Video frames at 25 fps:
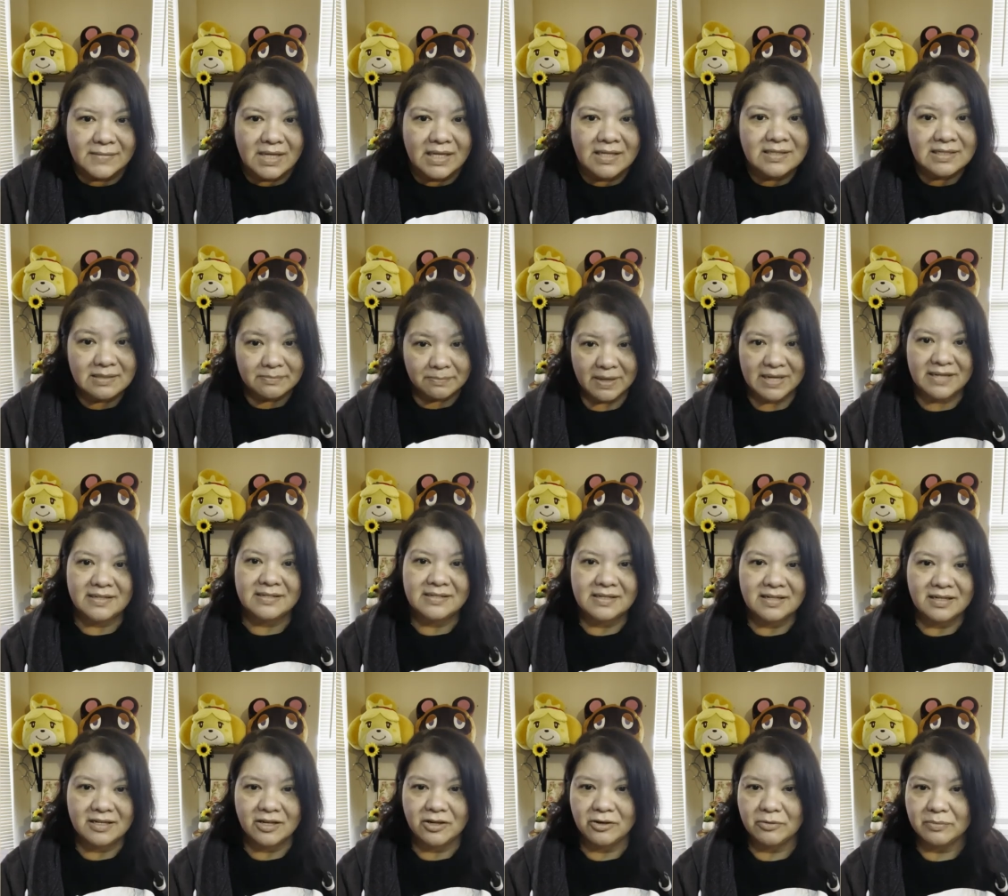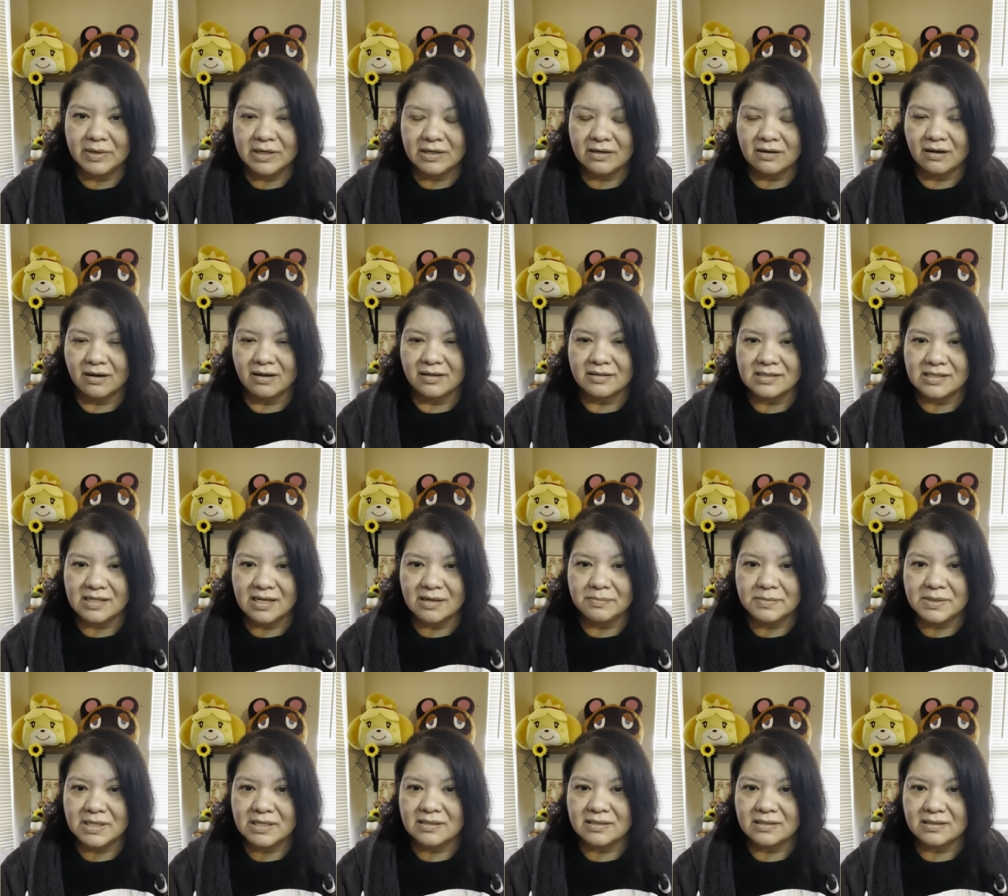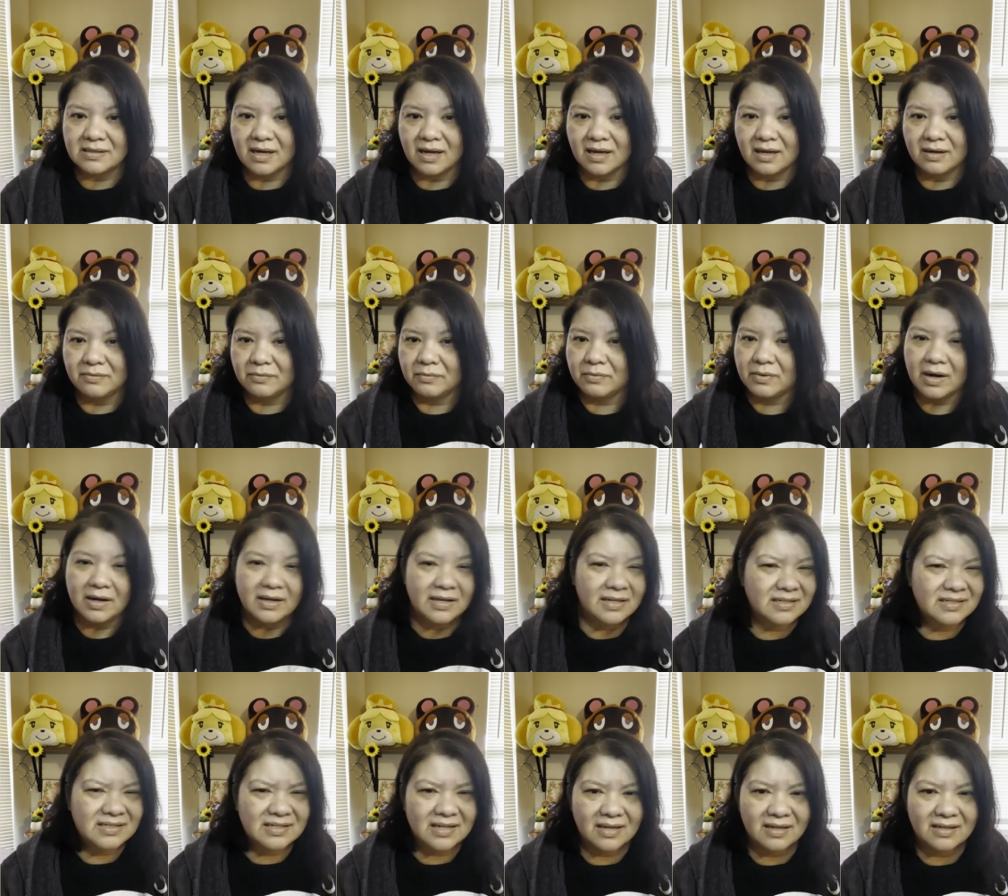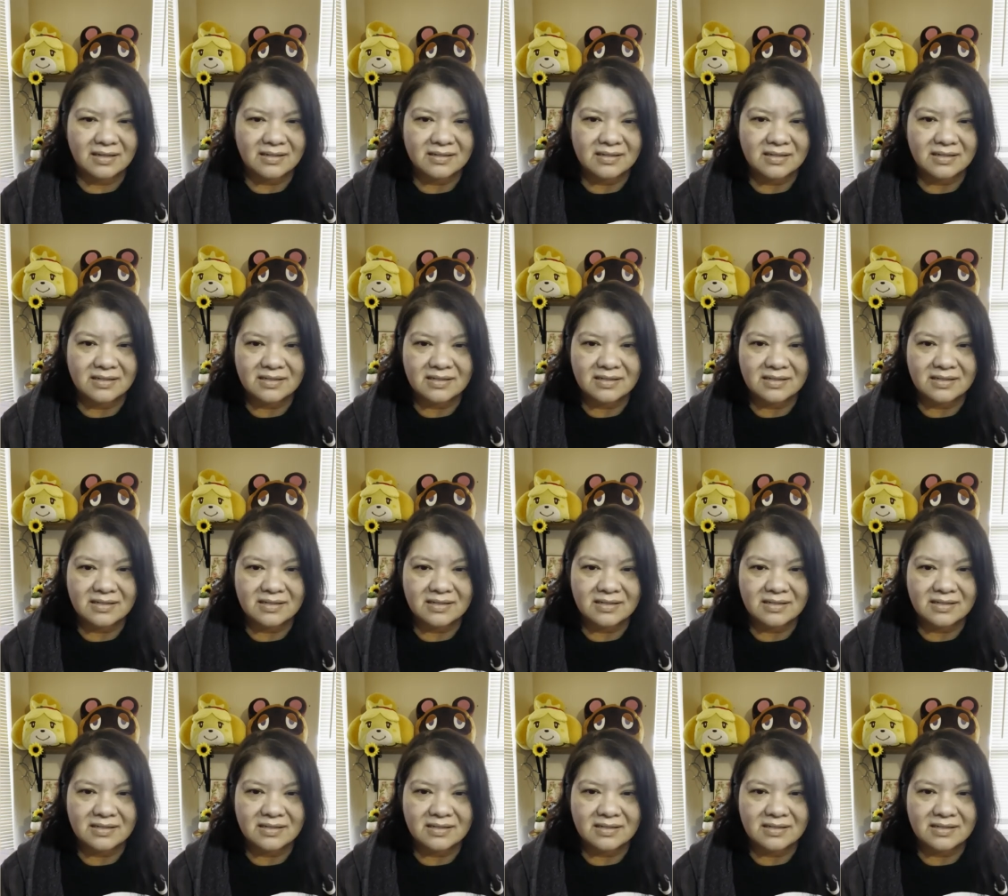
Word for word: It's a basic human concept. It's not rocket science.